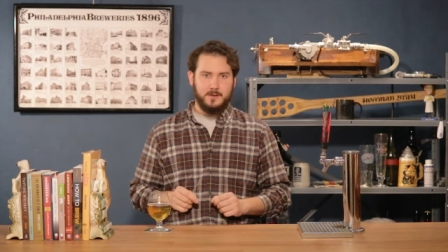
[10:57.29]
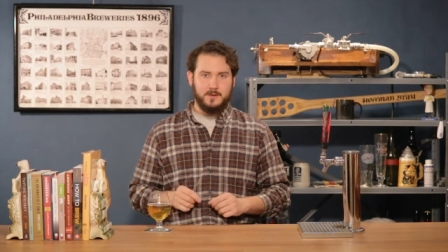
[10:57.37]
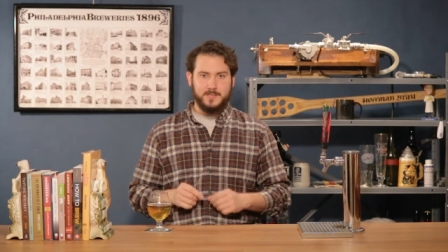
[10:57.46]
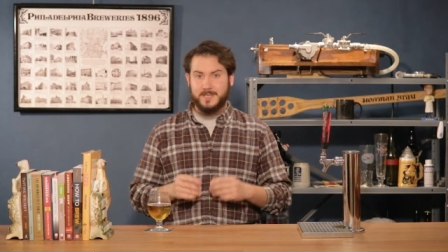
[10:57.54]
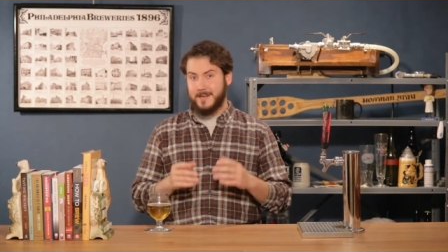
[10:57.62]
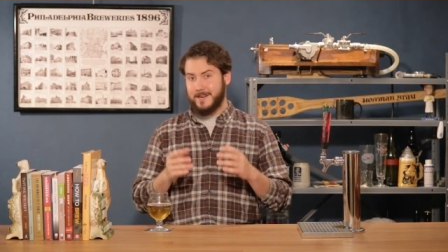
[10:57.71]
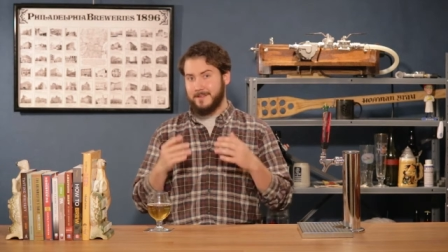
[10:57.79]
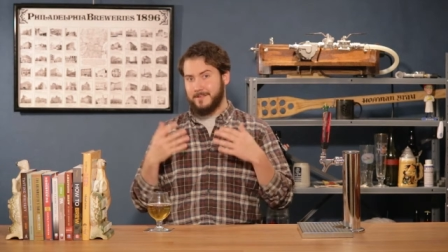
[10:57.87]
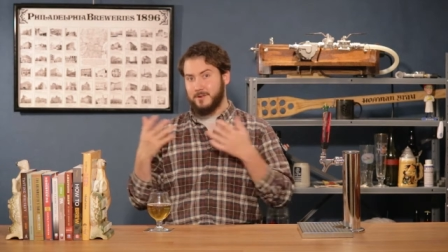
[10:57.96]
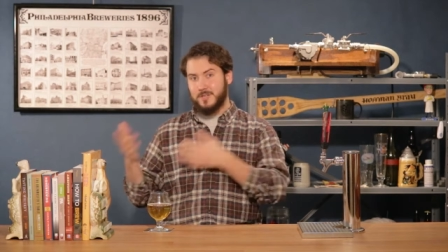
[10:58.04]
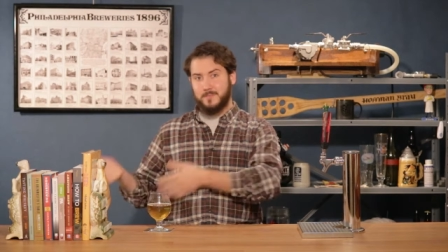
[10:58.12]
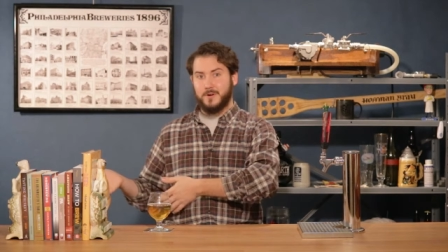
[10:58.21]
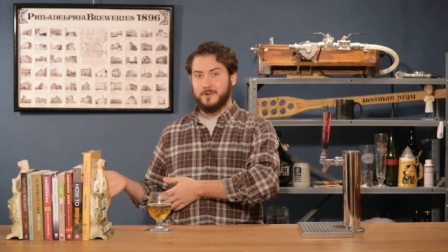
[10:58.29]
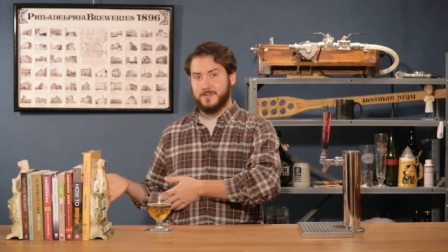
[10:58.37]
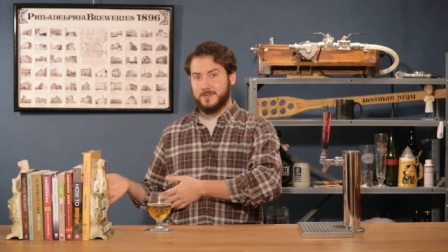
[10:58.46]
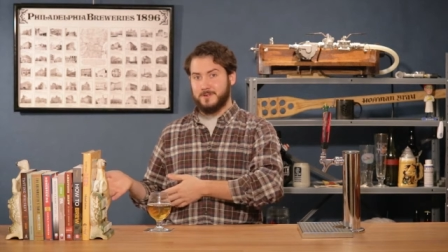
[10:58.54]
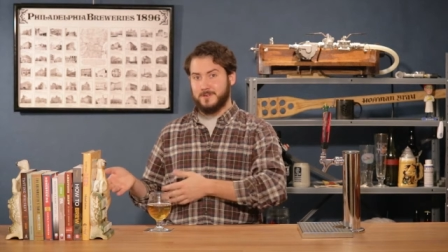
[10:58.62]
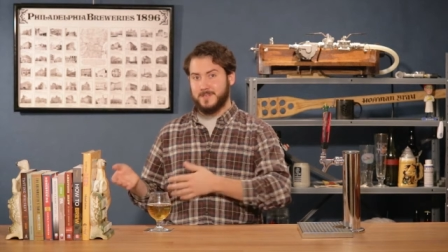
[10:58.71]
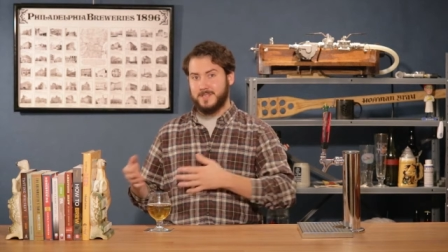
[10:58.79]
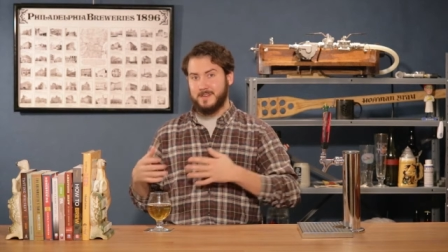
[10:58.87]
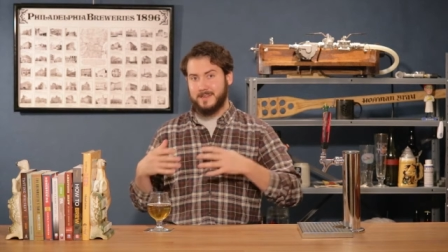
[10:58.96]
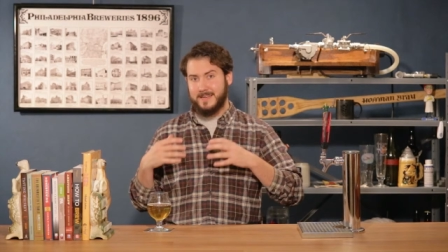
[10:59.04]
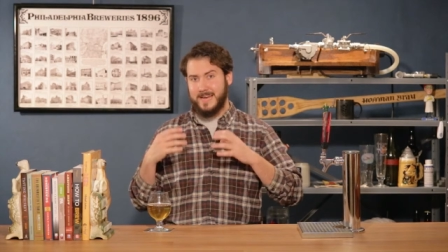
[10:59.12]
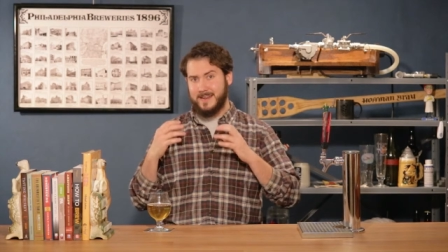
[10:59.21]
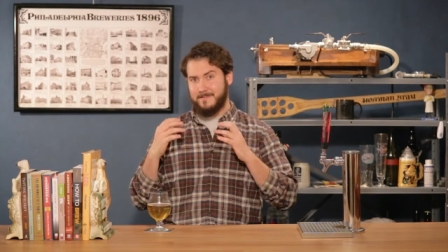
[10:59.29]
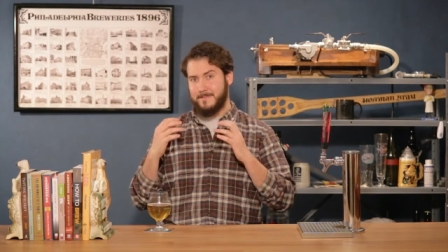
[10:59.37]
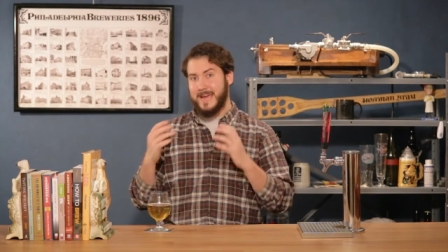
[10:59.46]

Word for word: See, those producers get